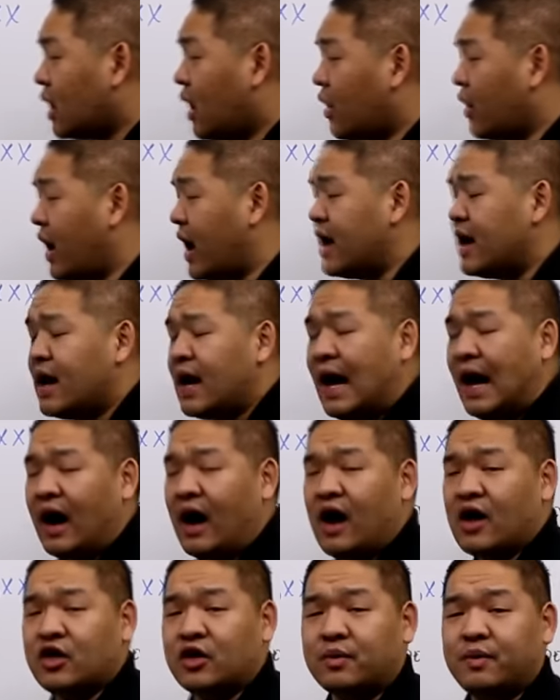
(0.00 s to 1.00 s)
All right,
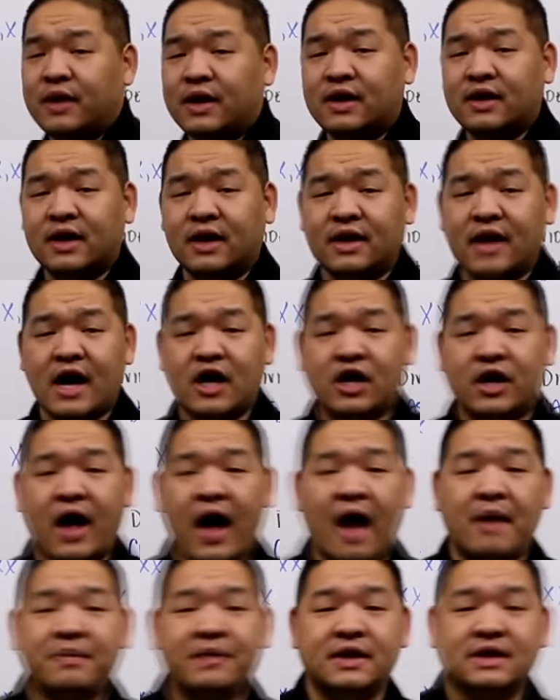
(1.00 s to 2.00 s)
other big thing that could
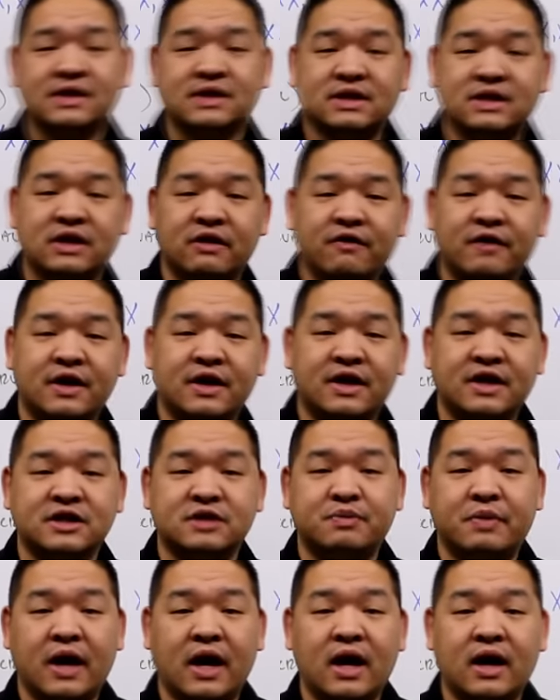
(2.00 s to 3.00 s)
happen is a dividend
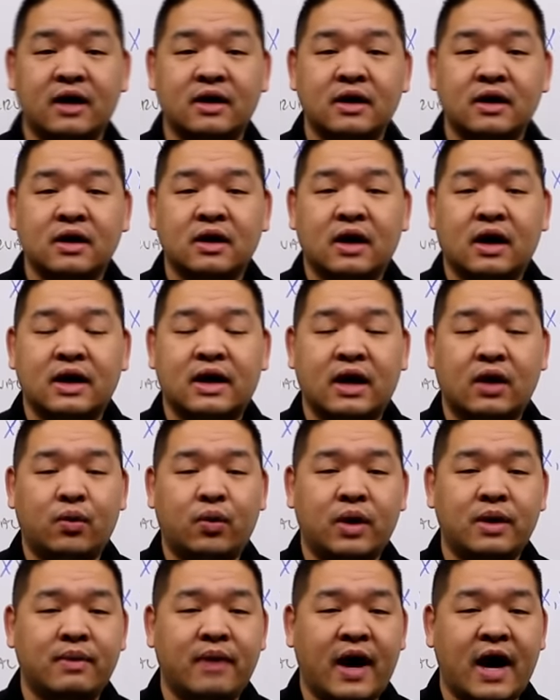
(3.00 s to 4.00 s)
is paid.
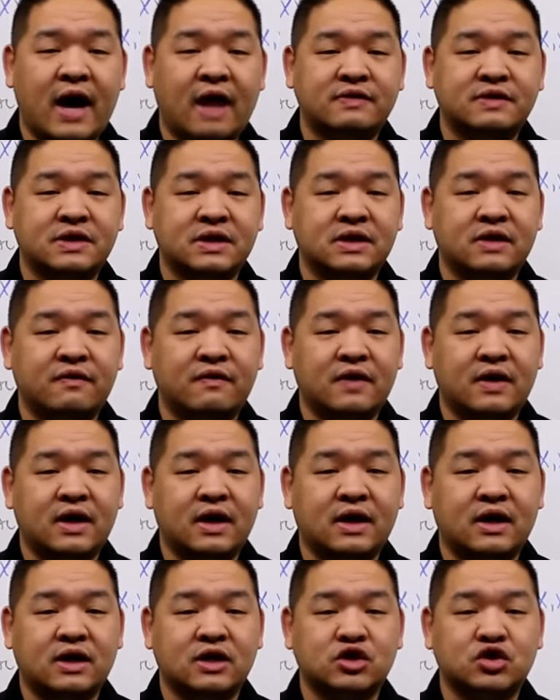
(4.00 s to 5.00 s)
Again, we might have
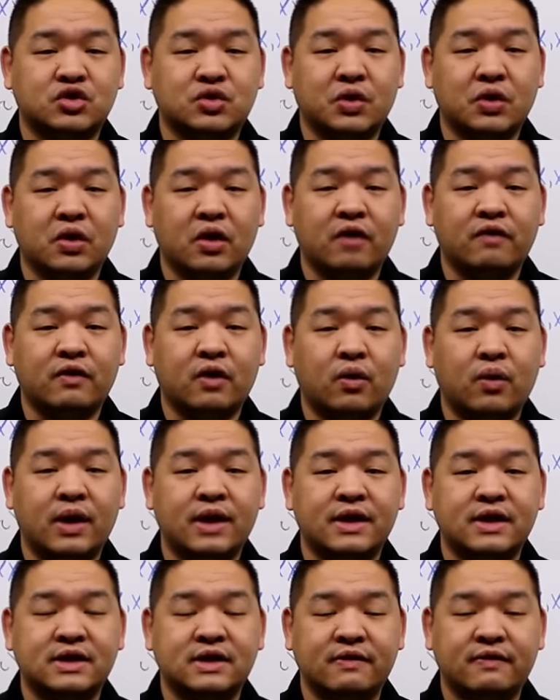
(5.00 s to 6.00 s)
significant control over
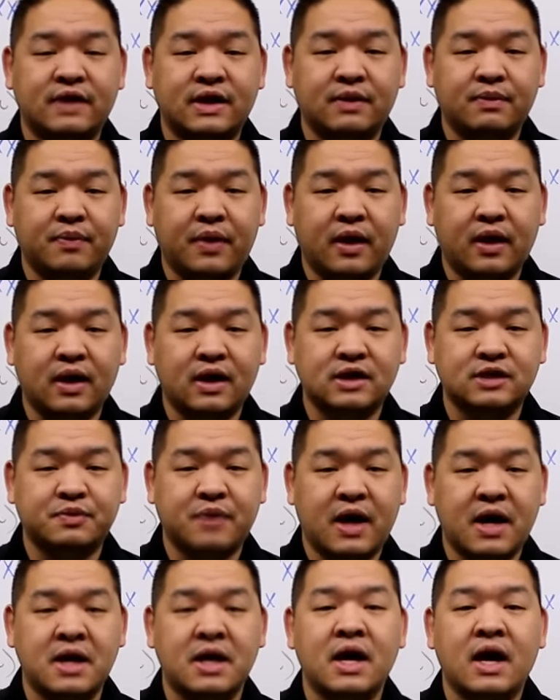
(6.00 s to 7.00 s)
when the dividend gets
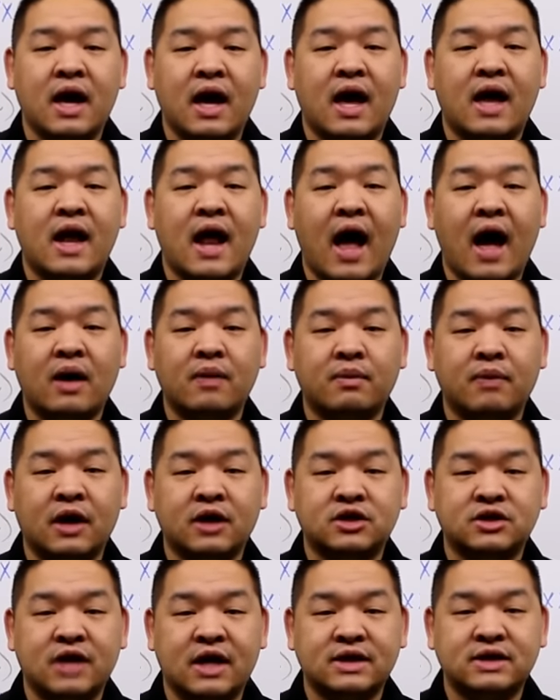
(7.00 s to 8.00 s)
paid and how
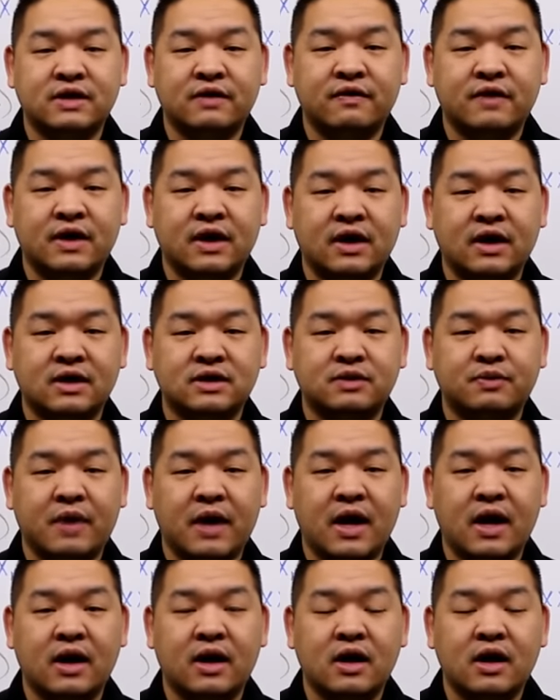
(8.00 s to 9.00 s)
much that dividend gets
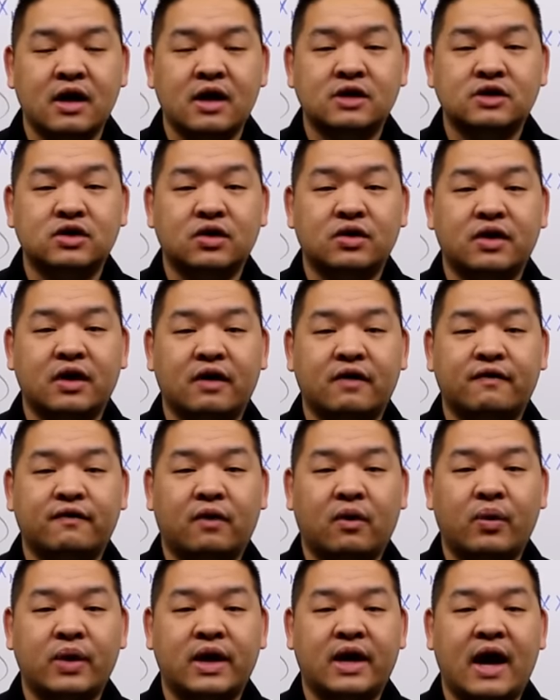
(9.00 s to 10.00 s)
paid. So
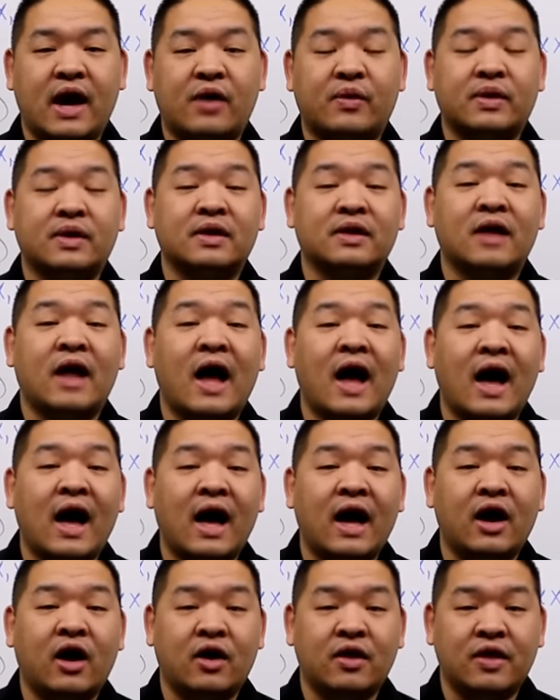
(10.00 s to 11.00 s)
therefore, we can't
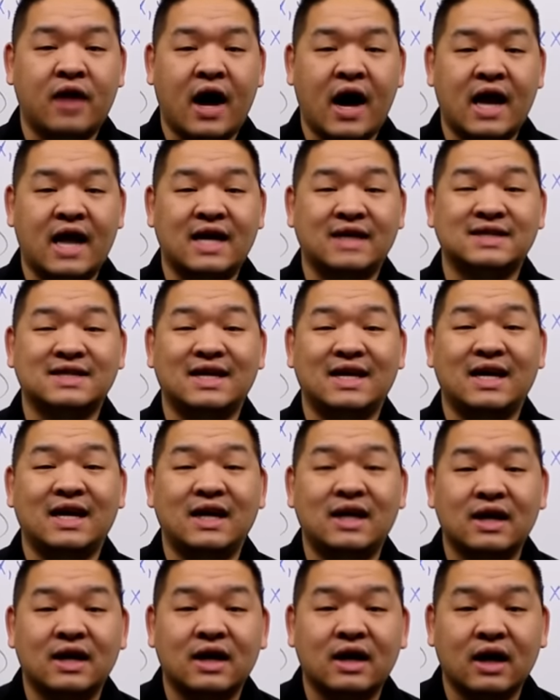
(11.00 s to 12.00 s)
rely on that as
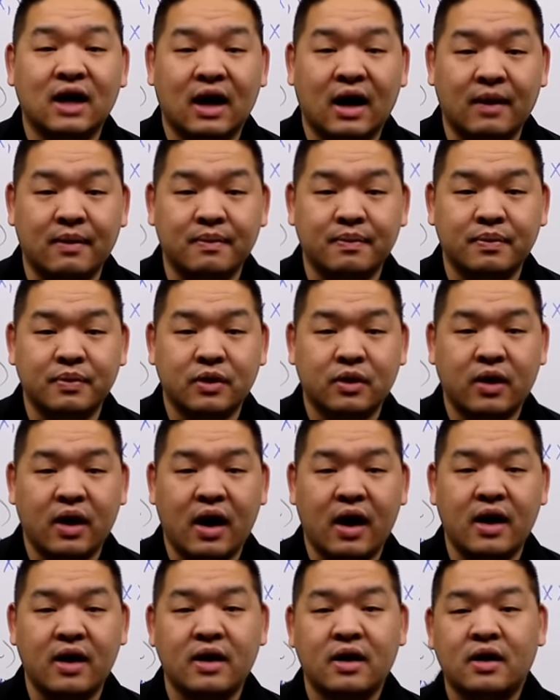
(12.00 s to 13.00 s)
income,
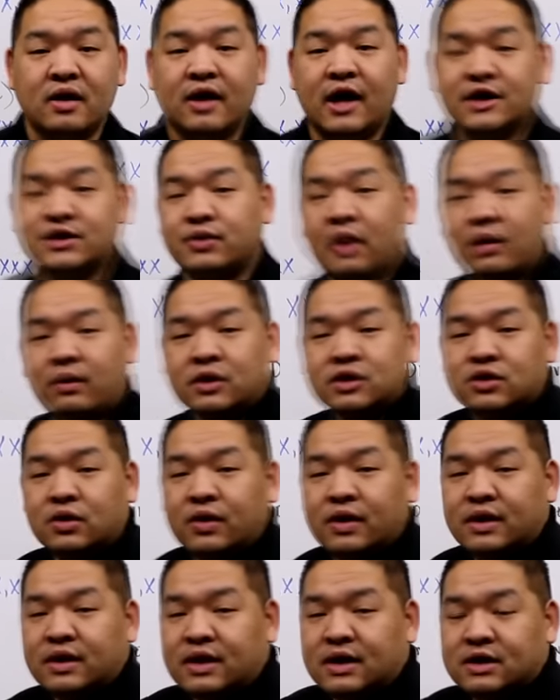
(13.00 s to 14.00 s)
okay? That's why we're
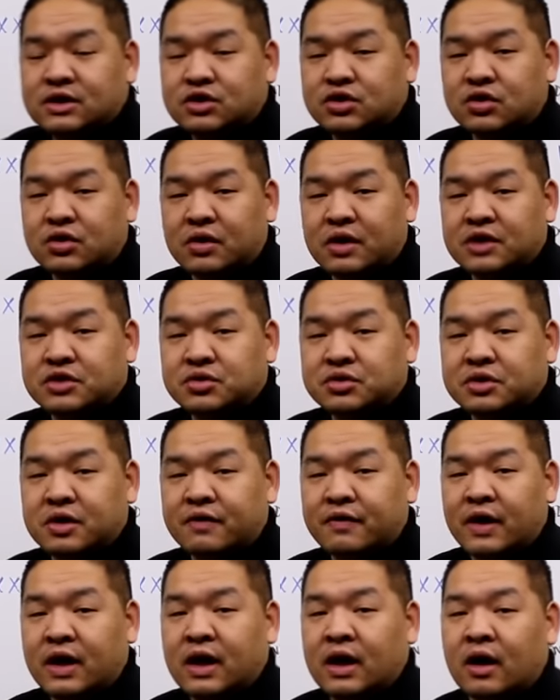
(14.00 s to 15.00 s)
doing these journal entries
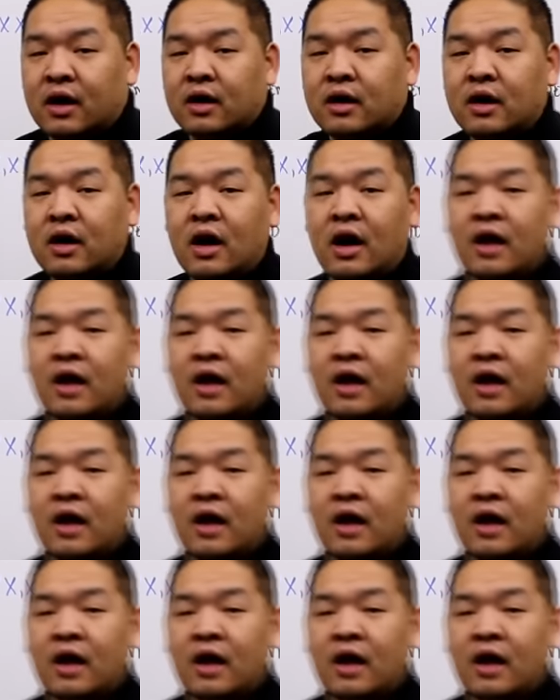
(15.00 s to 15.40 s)
over here.